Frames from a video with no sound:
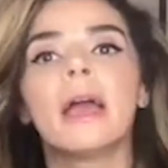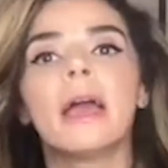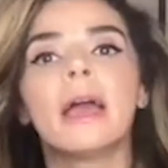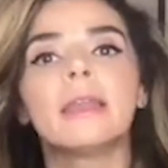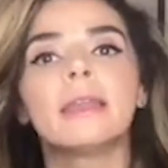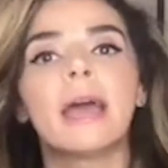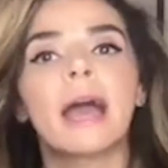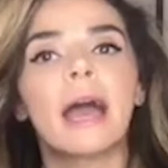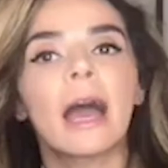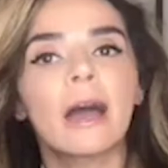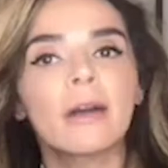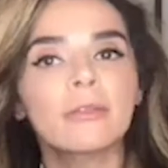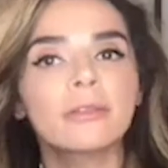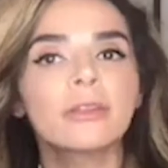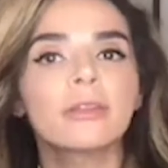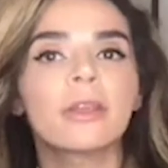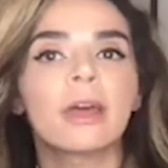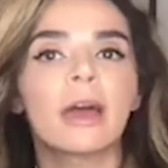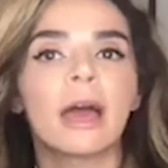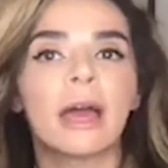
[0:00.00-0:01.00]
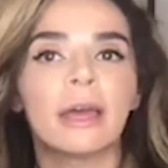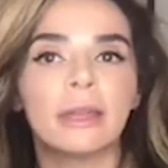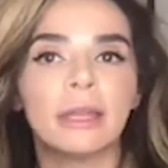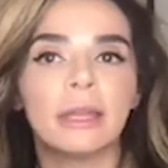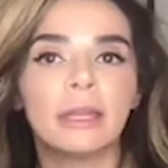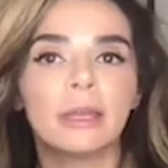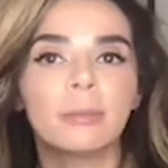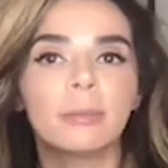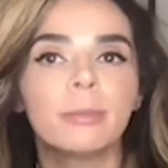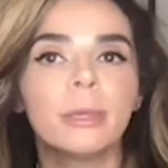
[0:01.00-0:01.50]
And after the
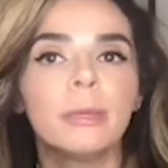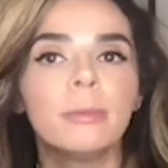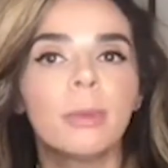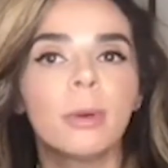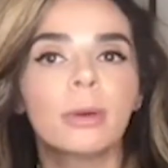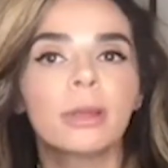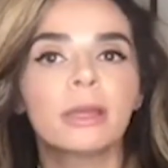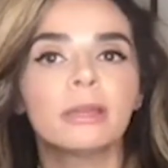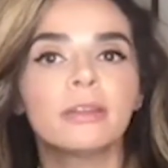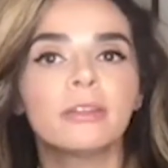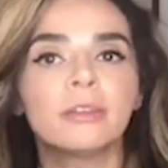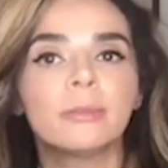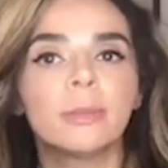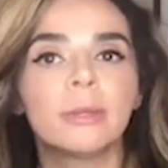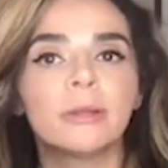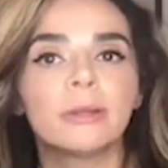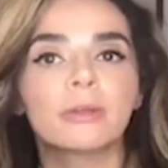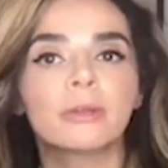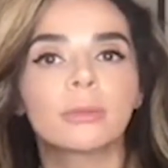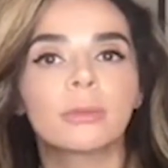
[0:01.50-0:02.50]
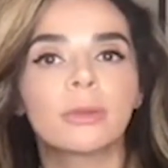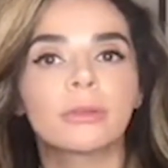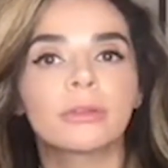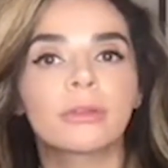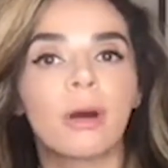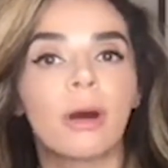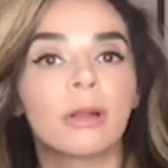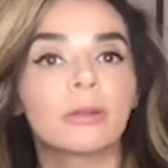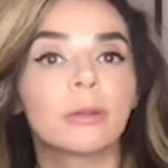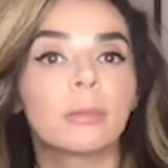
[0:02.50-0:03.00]
headache, people can experience
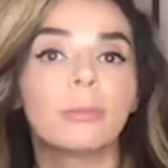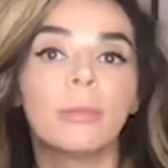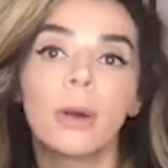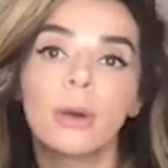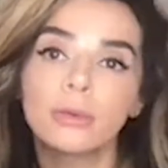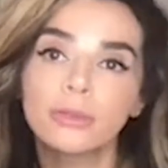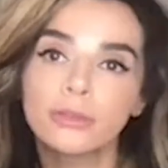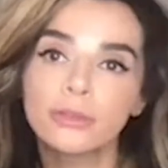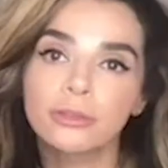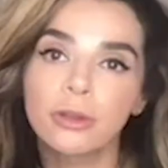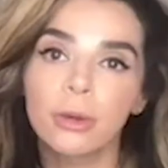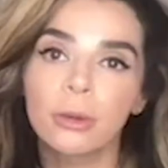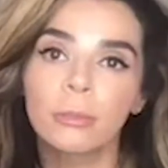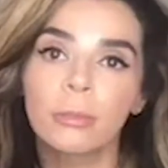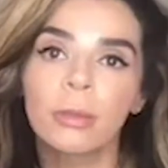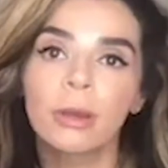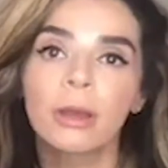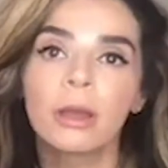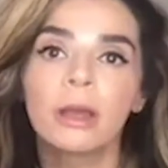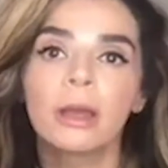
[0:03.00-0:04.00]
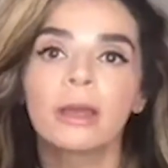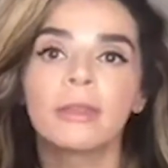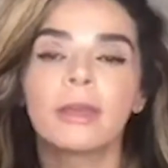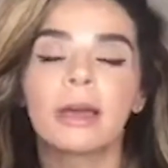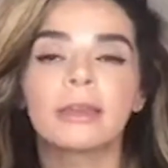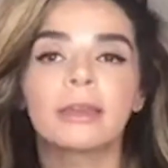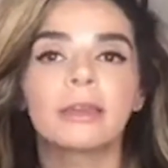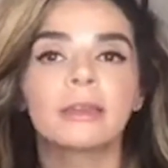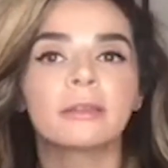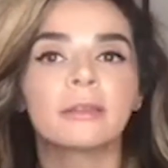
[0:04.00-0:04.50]
what's called a postdrome
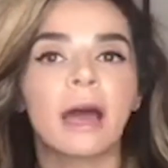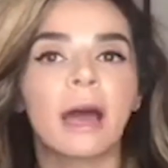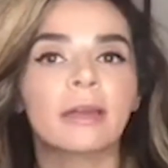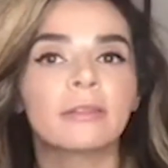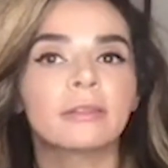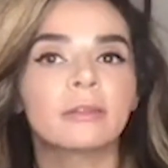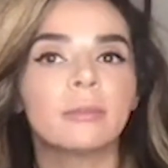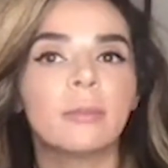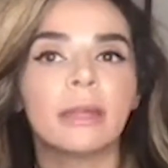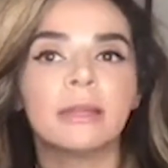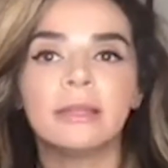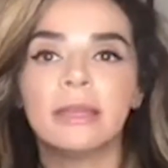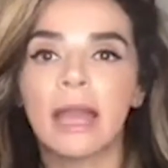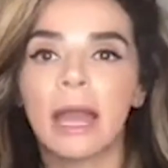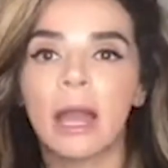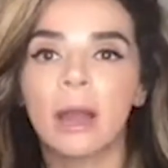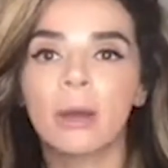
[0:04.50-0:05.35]
that can last many